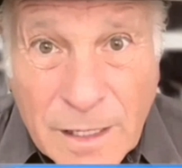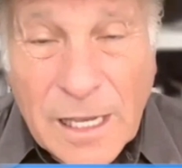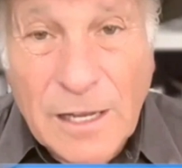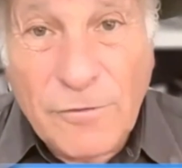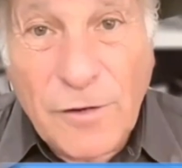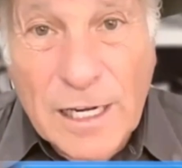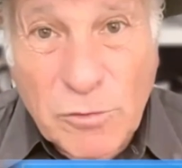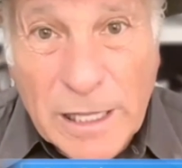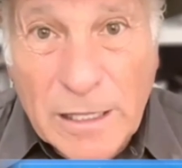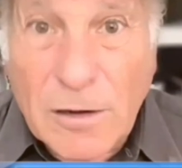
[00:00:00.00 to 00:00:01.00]
in
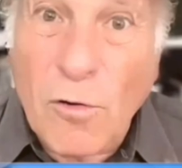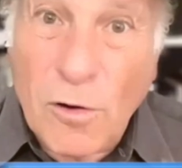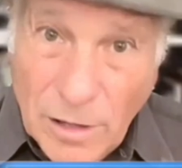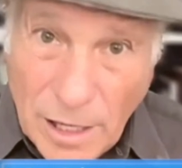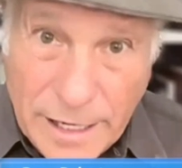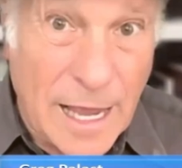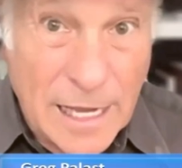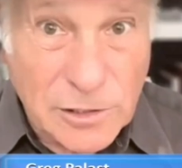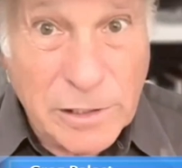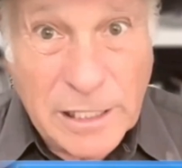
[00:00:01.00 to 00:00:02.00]
Venezuela, or like
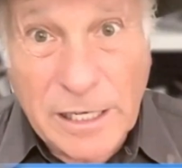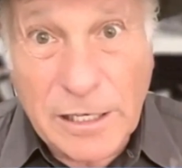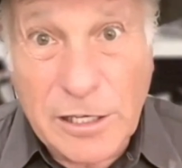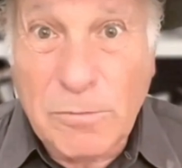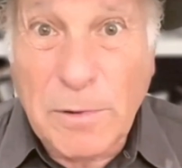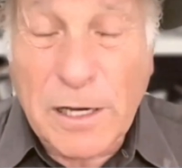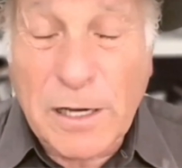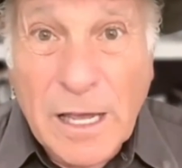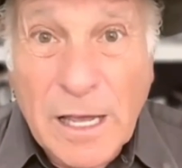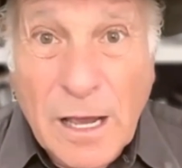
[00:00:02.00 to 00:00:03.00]
as we did in
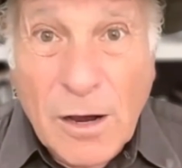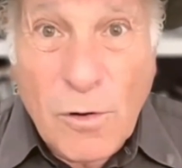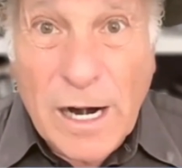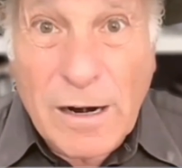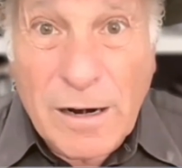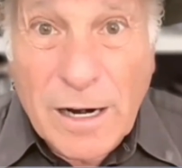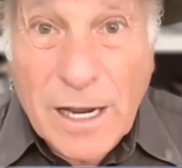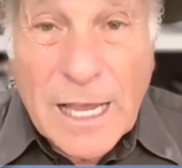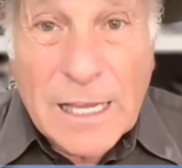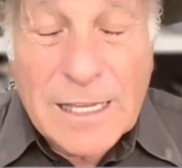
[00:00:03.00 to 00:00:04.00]
Cuba, where
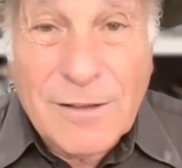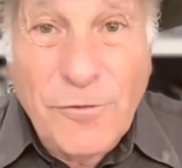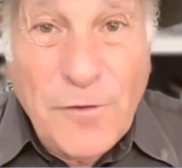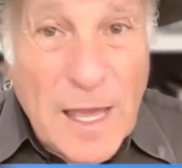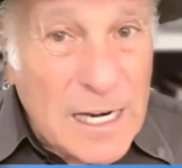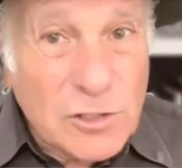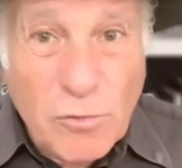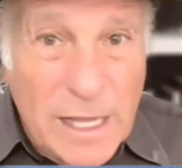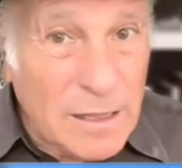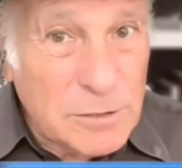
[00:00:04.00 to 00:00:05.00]

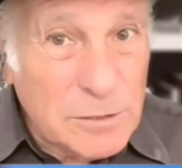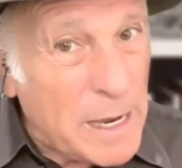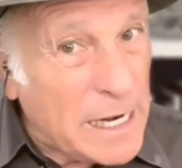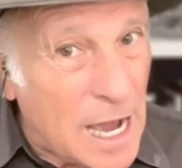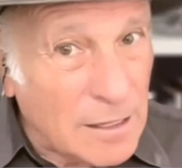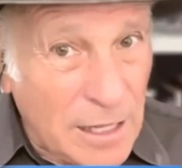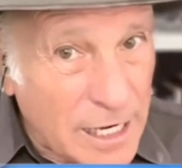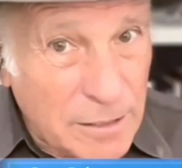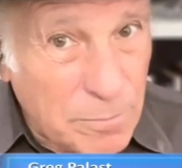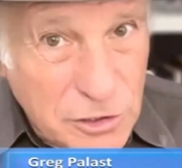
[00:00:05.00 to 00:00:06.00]
Venezuelans may not
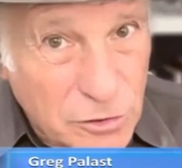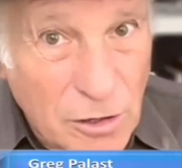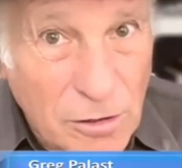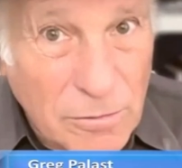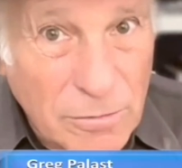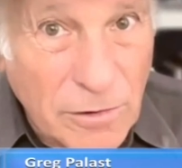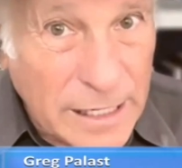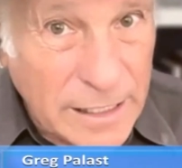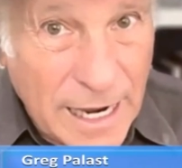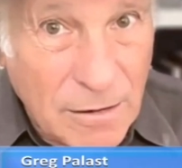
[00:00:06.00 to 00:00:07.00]
like Maduro
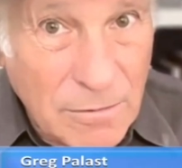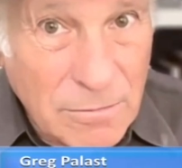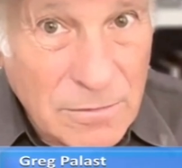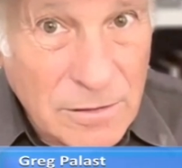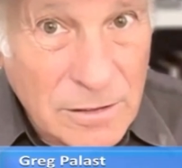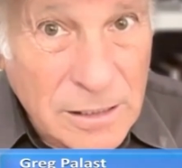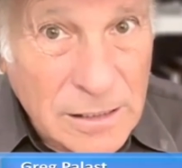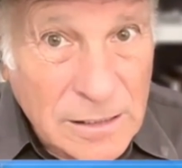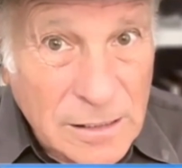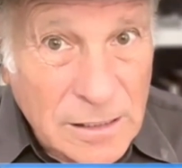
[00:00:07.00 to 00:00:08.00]
right now
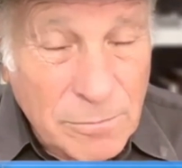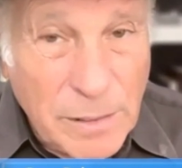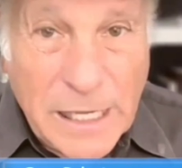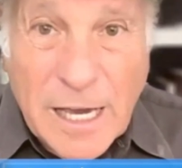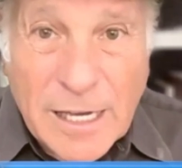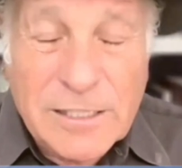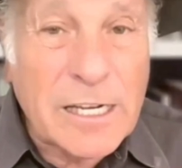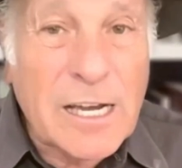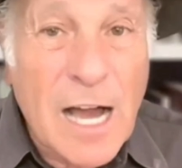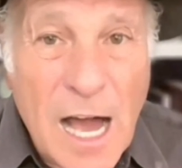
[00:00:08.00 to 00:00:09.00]
because the
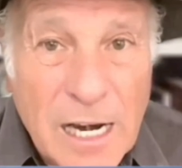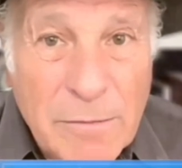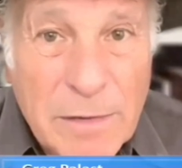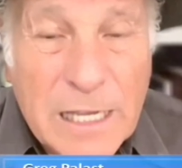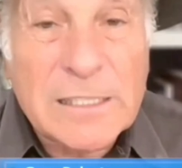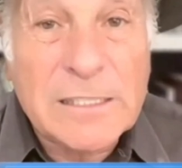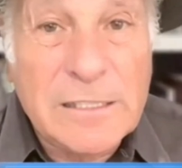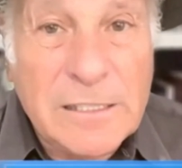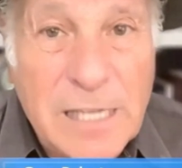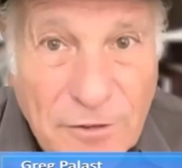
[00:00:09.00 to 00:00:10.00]
economy is
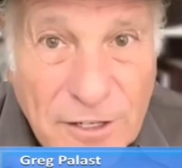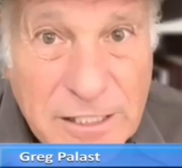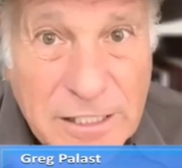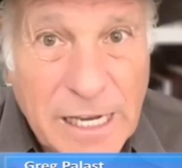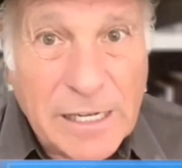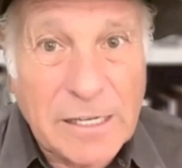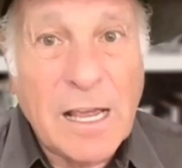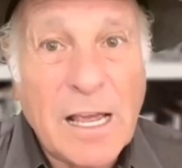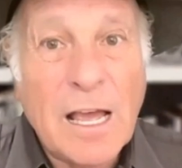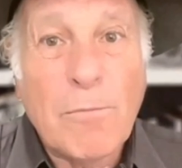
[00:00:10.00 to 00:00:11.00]
devastated
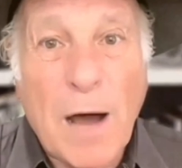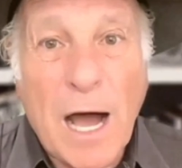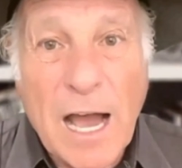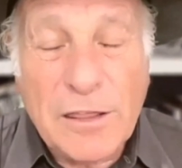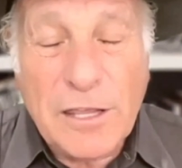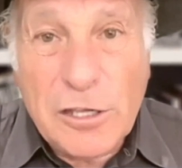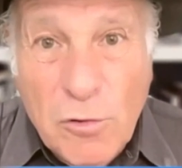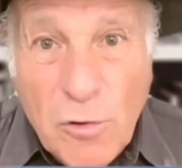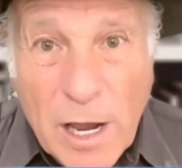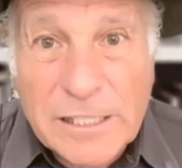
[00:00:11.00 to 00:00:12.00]
by the
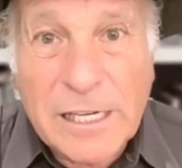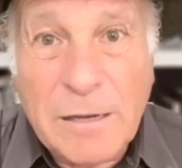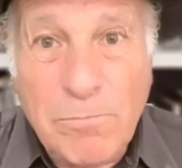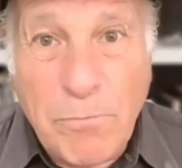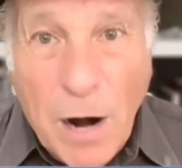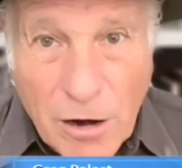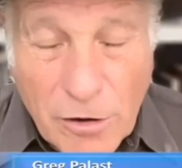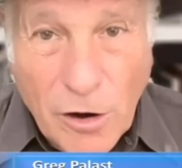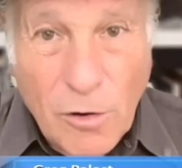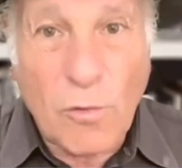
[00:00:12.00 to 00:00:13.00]
U.S.
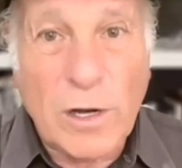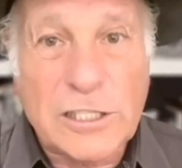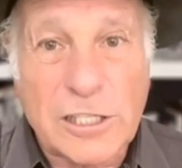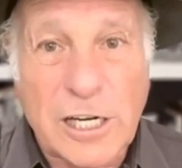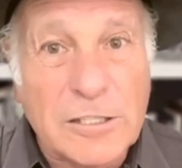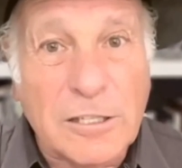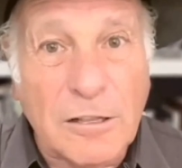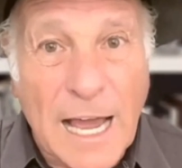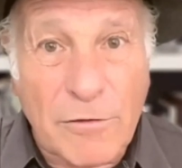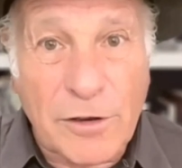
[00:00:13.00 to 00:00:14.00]
embargo, which doesn't
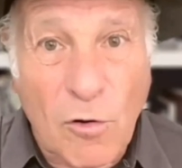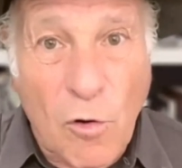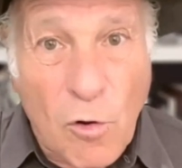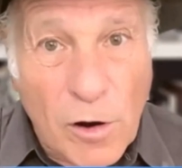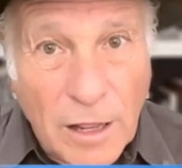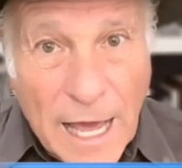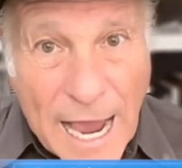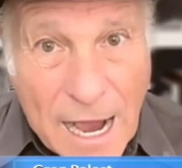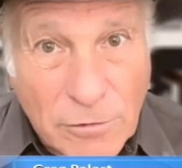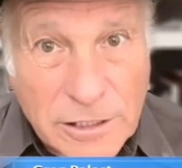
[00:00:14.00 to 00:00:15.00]
allow their oil
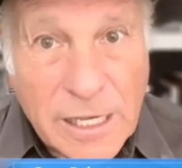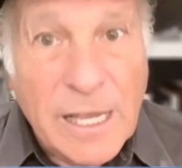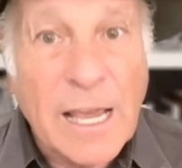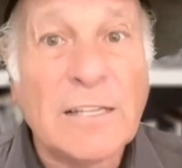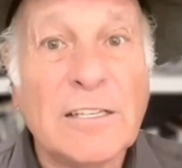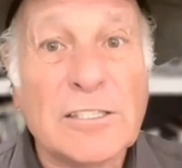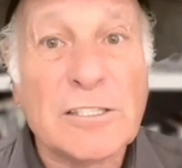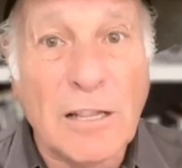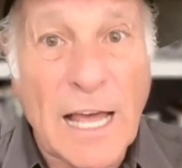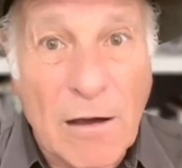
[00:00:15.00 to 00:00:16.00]
out and doesn't
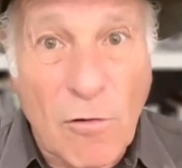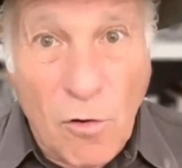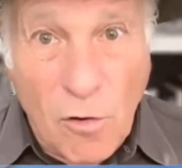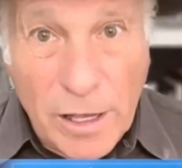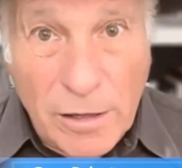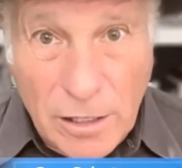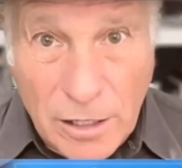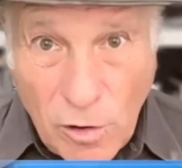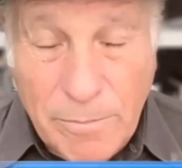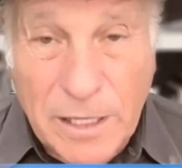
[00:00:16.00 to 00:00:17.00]
allow oil
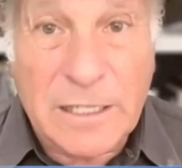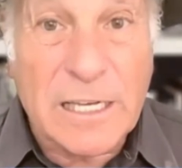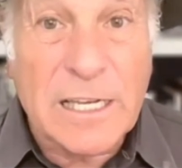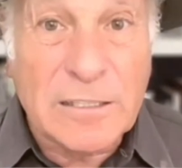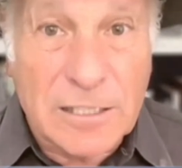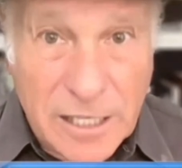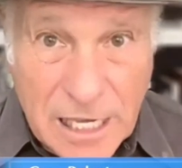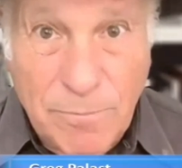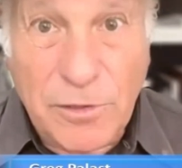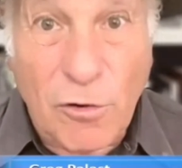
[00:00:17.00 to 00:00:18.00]
equipment in to
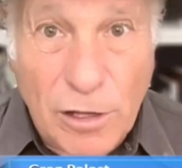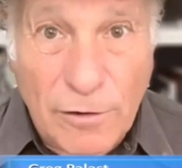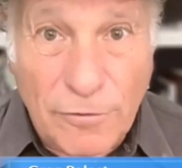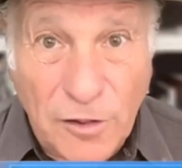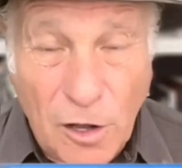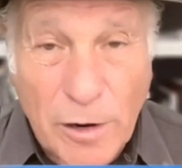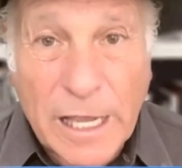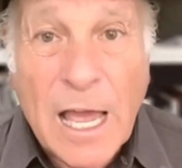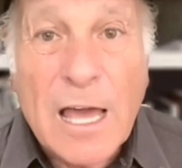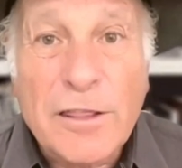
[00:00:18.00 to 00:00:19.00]
keep the oil
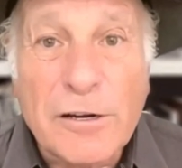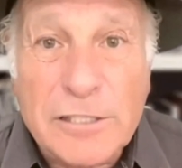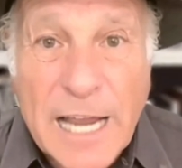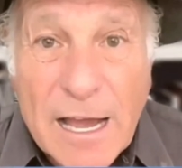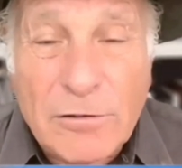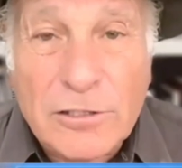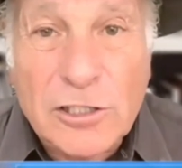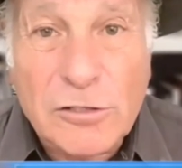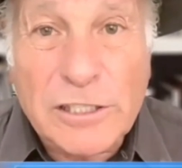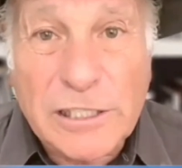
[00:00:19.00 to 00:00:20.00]
flowing. They're down
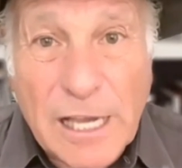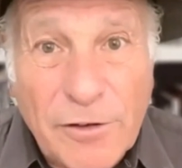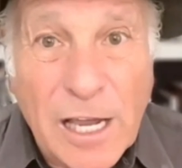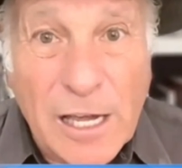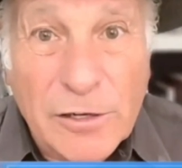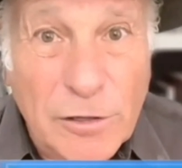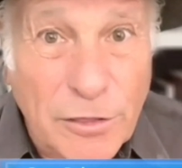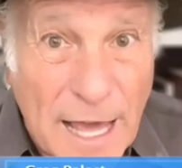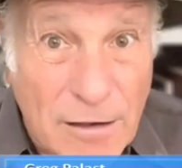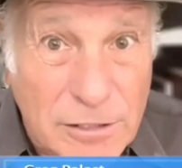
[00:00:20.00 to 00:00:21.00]
to
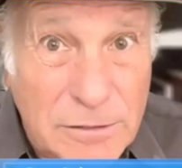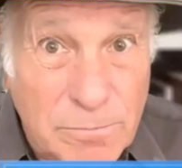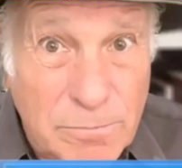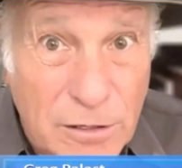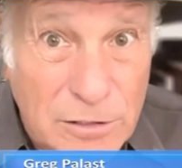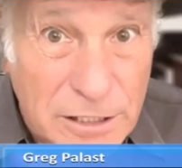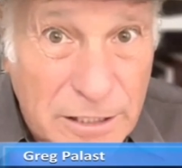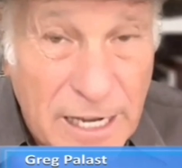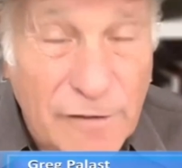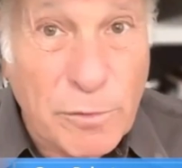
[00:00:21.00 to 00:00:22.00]
700,000 barrels a
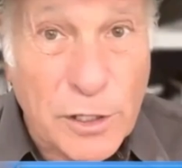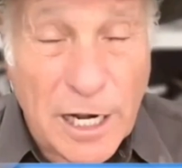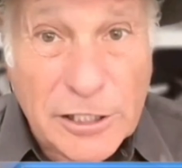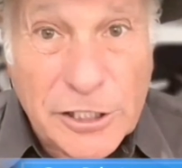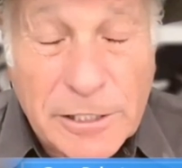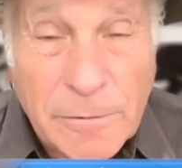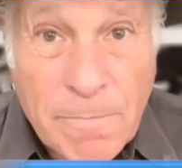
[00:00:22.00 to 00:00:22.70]
day of production